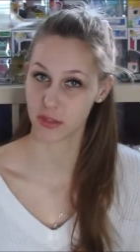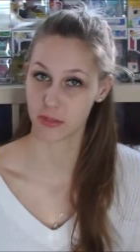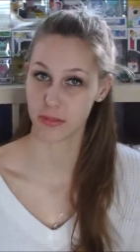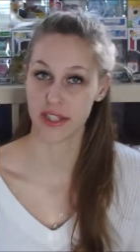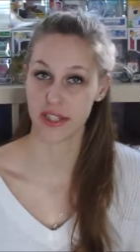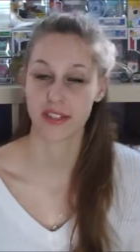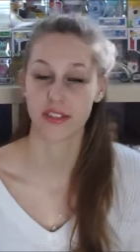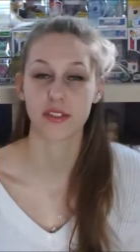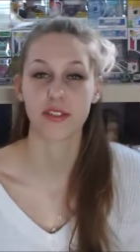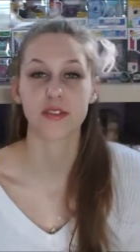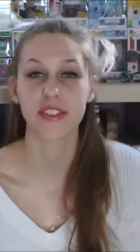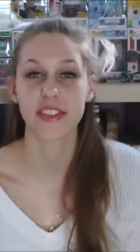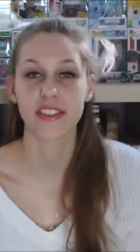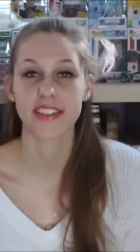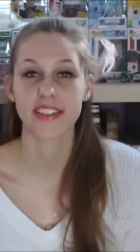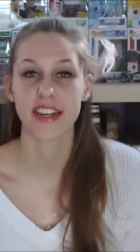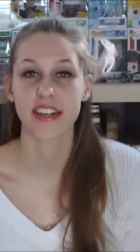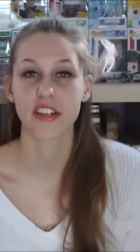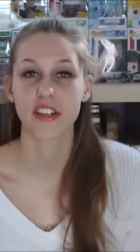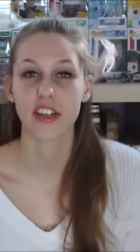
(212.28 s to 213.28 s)
by Susan
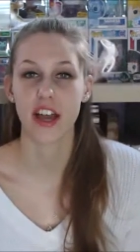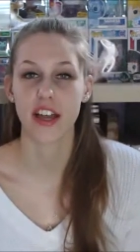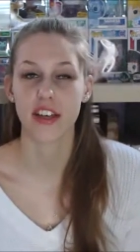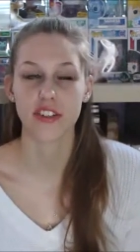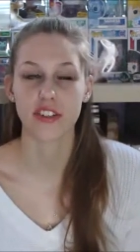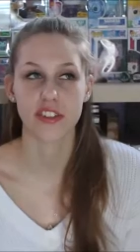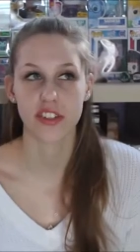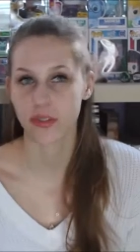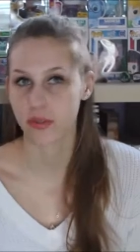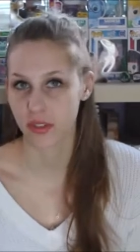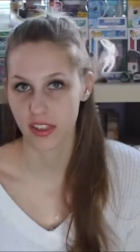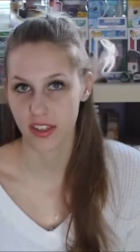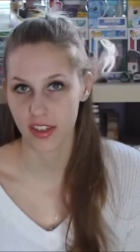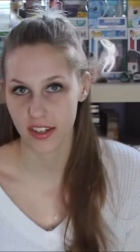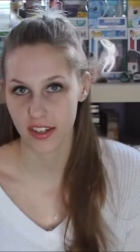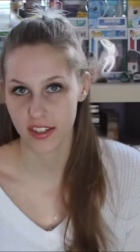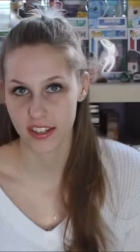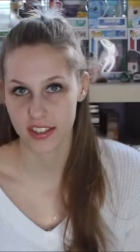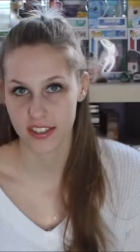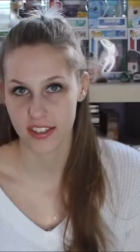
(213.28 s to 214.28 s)
Dennard. I don't think
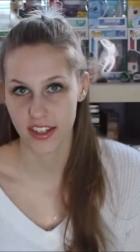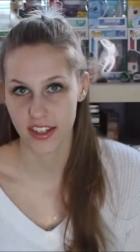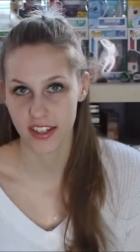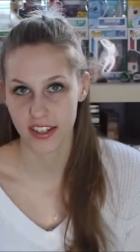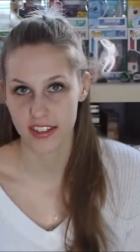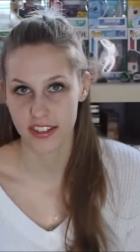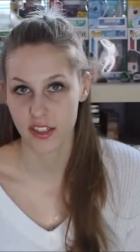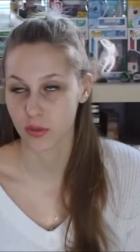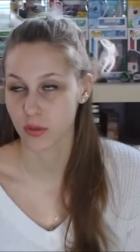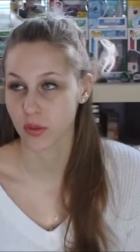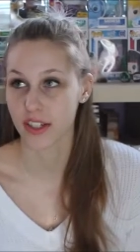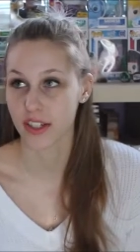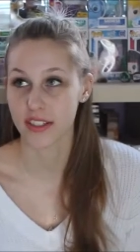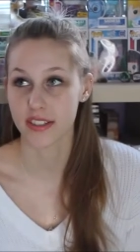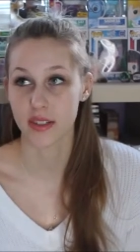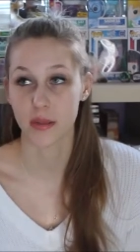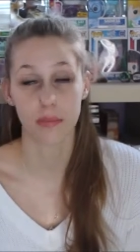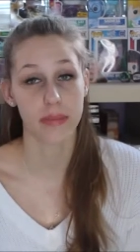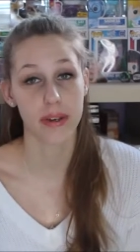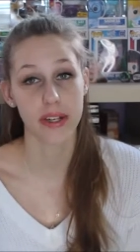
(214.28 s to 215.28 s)
I need to get into what it's
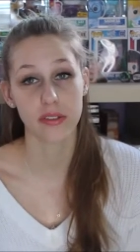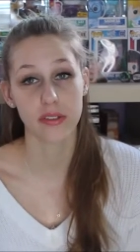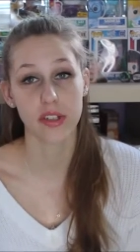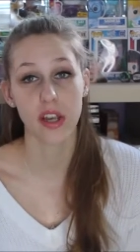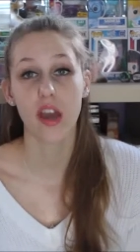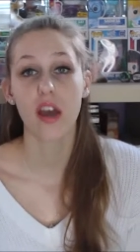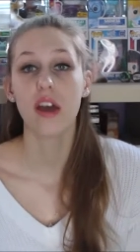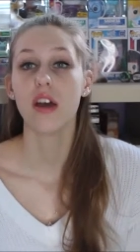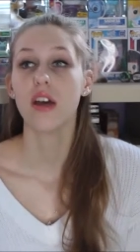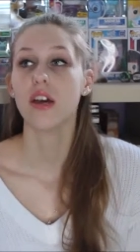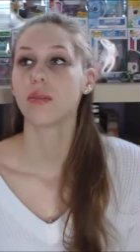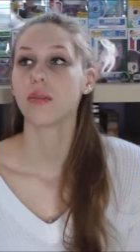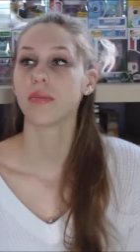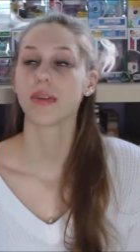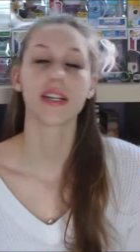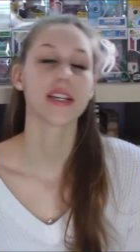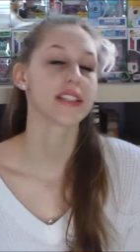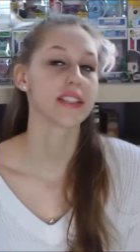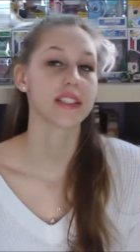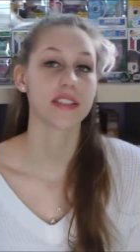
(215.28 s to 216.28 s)
about
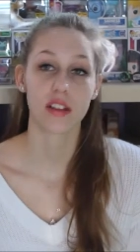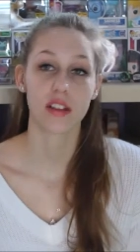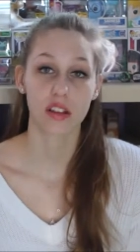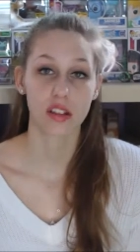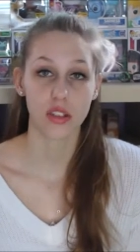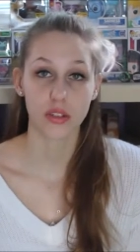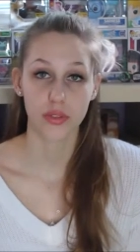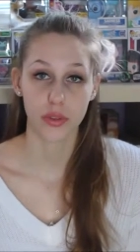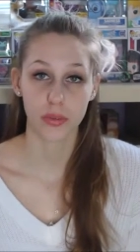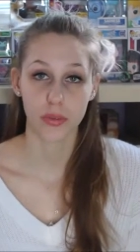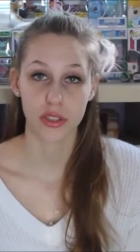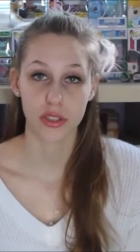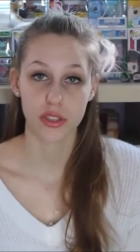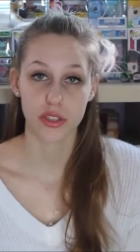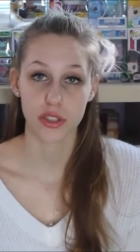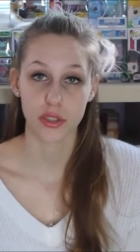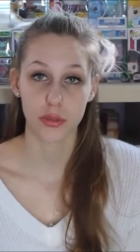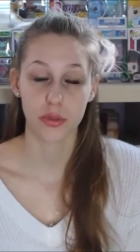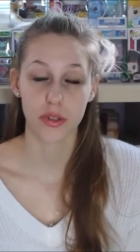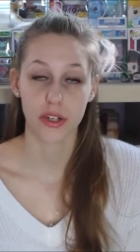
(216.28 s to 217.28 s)
because it's all over
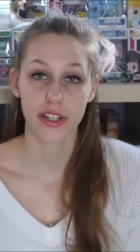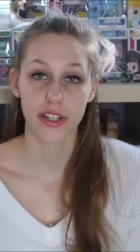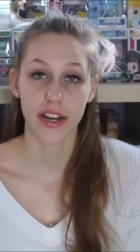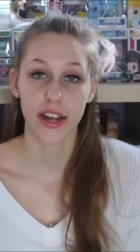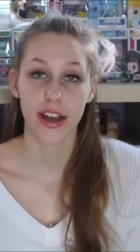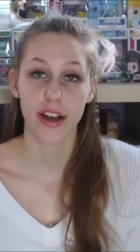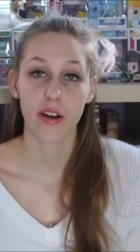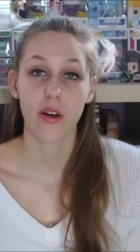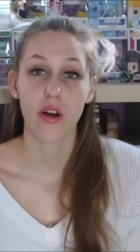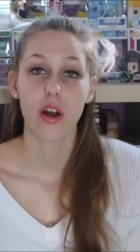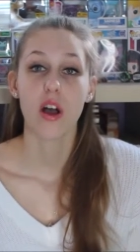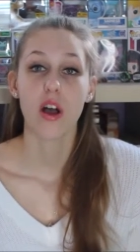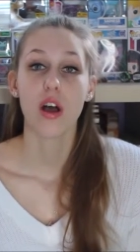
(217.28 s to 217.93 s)
BookTube right now,